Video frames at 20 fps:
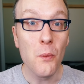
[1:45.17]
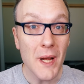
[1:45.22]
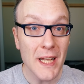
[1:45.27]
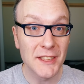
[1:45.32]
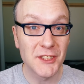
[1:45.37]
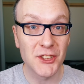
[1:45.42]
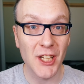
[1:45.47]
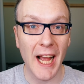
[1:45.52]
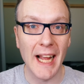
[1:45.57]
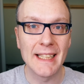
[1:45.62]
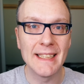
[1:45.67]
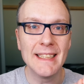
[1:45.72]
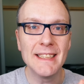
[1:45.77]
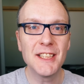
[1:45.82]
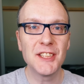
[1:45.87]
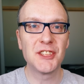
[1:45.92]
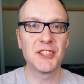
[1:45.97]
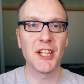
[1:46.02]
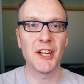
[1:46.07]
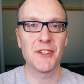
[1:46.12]
Which, I need
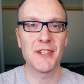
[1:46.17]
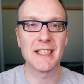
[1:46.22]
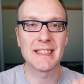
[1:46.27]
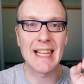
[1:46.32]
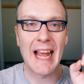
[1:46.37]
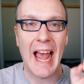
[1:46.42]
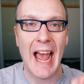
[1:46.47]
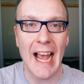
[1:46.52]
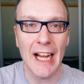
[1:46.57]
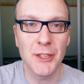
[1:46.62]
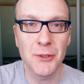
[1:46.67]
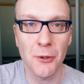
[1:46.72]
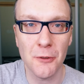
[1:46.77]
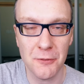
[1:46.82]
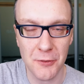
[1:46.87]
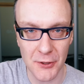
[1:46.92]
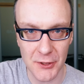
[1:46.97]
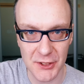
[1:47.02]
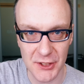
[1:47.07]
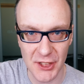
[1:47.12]
to share this actual
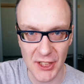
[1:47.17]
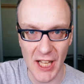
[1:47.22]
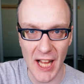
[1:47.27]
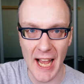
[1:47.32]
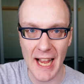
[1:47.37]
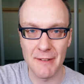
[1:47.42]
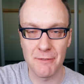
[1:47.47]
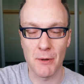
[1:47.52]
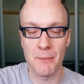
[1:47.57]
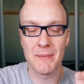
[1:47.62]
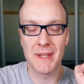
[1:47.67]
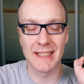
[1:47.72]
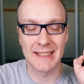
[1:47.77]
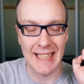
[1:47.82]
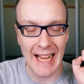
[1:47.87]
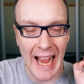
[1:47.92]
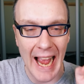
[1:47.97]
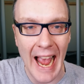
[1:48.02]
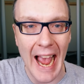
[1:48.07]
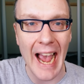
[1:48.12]
first line from
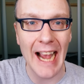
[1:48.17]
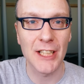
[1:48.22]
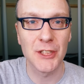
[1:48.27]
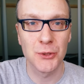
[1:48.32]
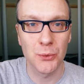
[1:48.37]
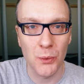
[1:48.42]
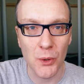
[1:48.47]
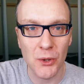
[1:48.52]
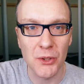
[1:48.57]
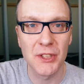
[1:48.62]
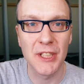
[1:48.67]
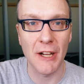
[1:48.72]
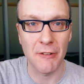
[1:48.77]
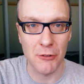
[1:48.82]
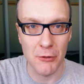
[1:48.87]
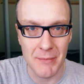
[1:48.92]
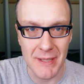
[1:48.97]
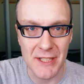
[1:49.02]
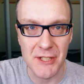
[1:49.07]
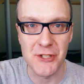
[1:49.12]
this actual
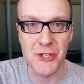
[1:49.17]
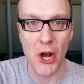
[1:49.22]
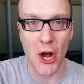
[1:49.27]
government